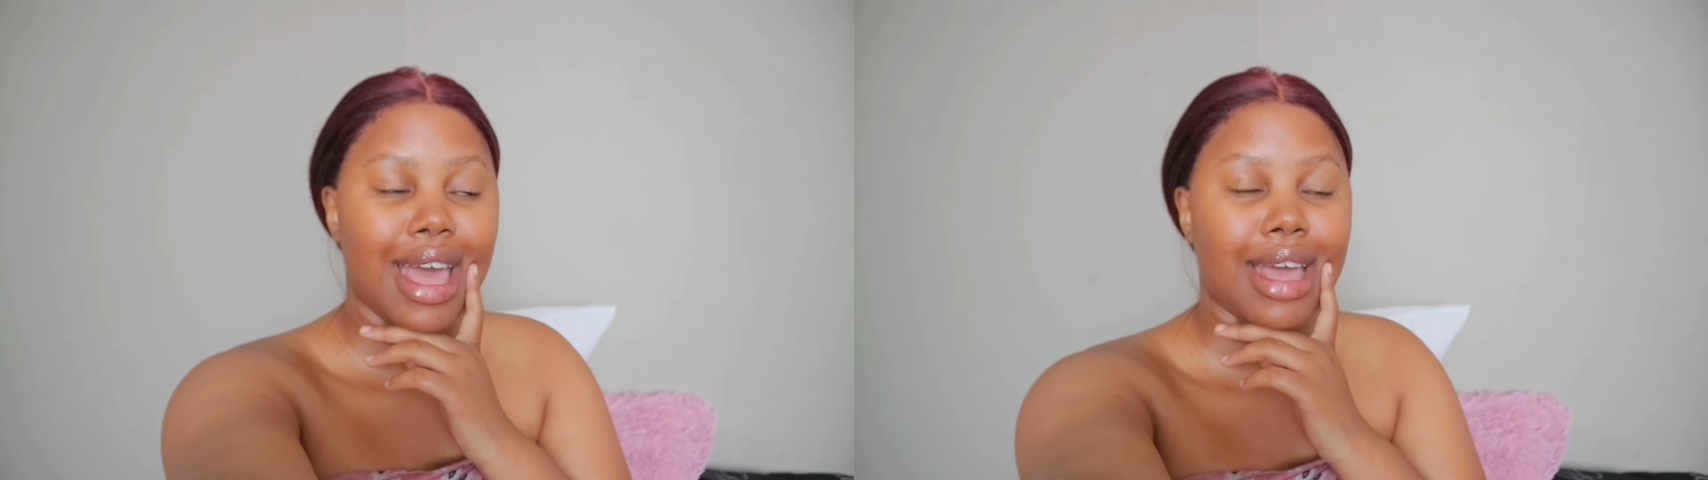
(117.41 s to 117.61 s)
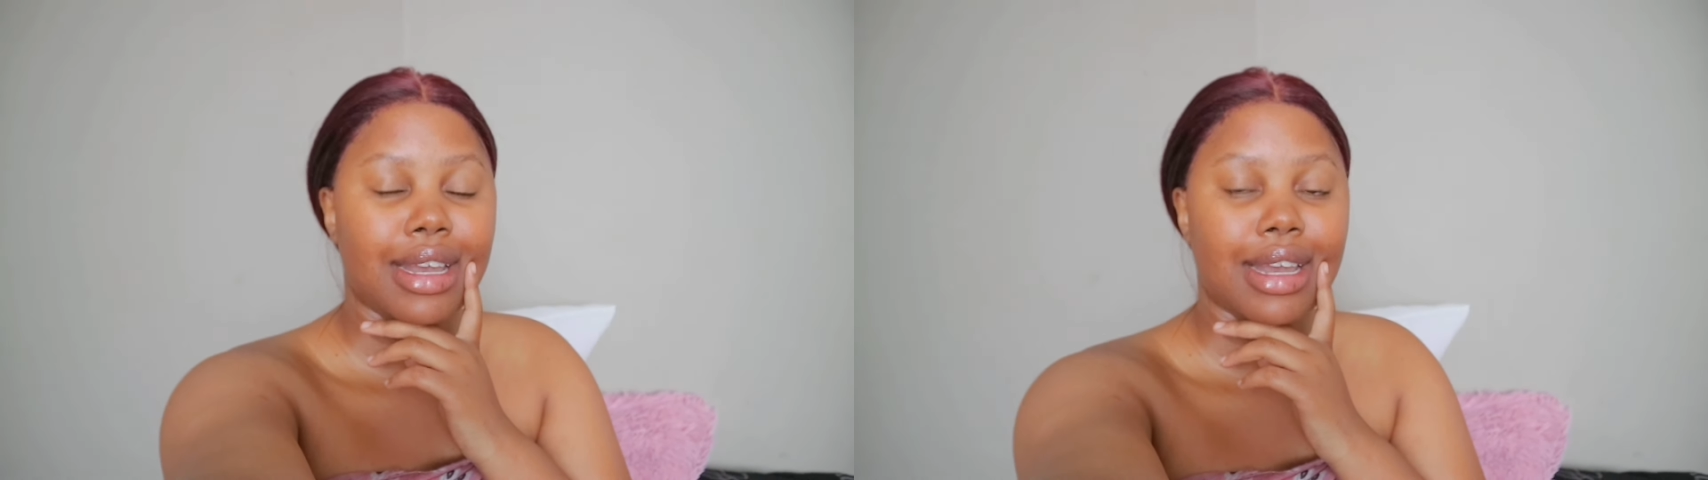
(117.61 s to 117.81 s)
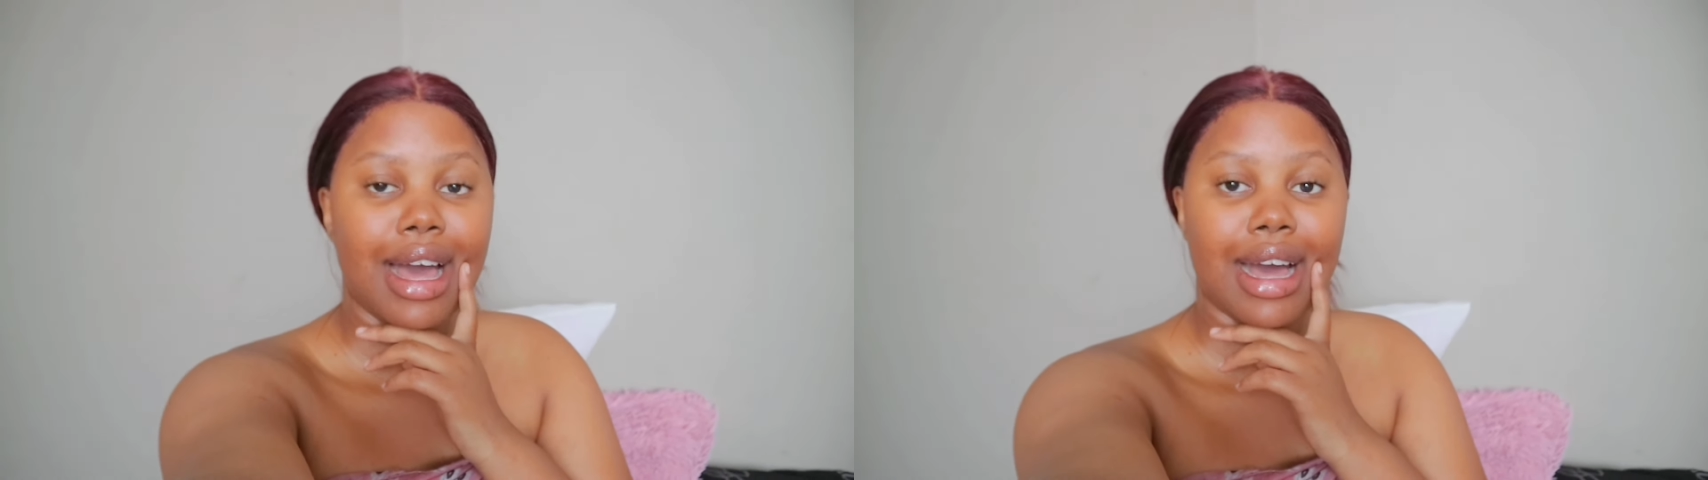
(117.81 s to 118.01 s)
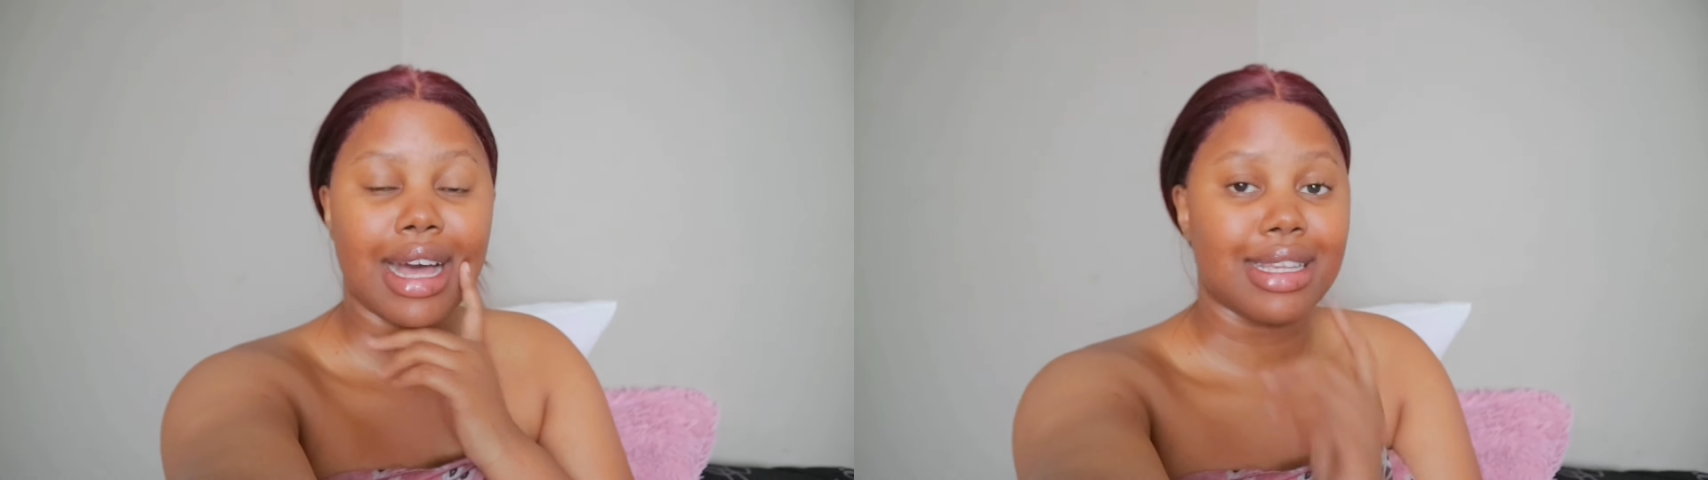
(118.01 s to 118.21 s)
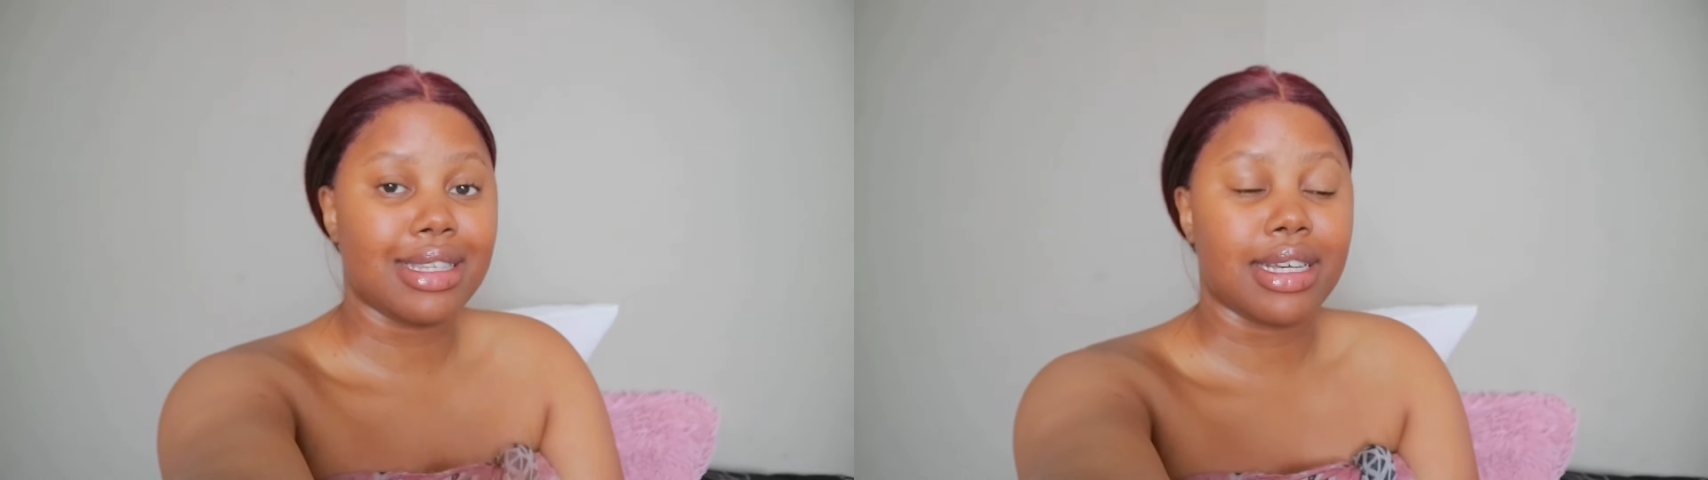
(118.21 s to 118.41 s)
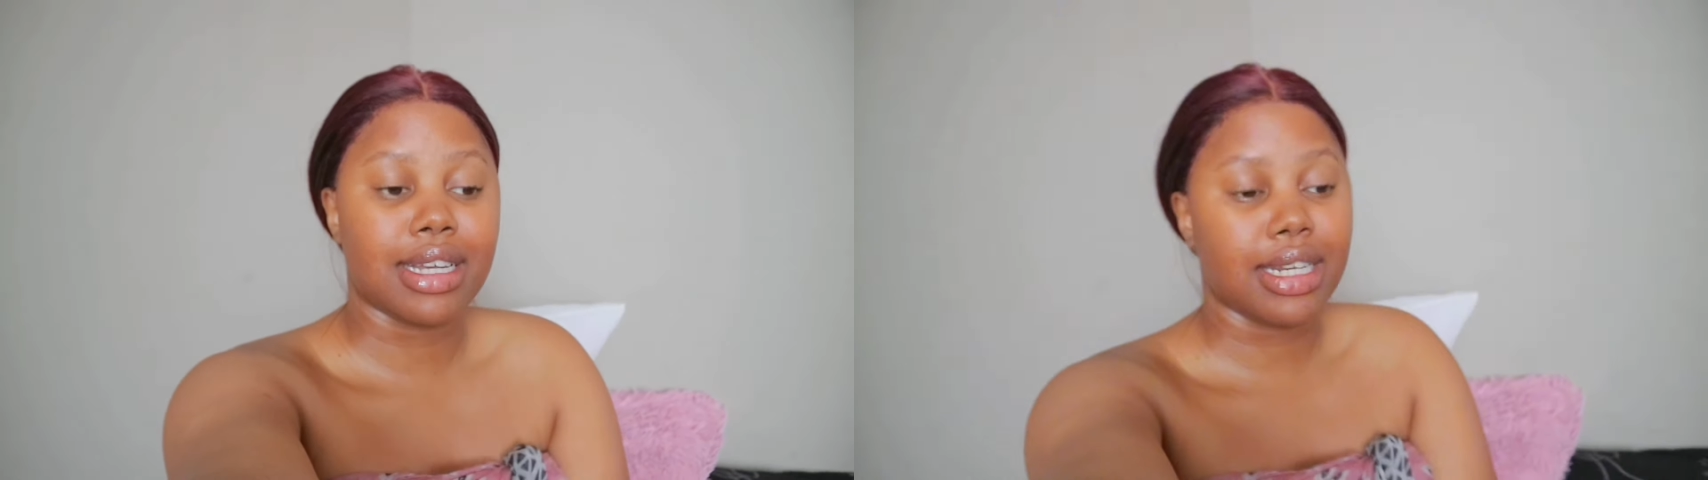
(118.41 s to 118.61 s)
and angazi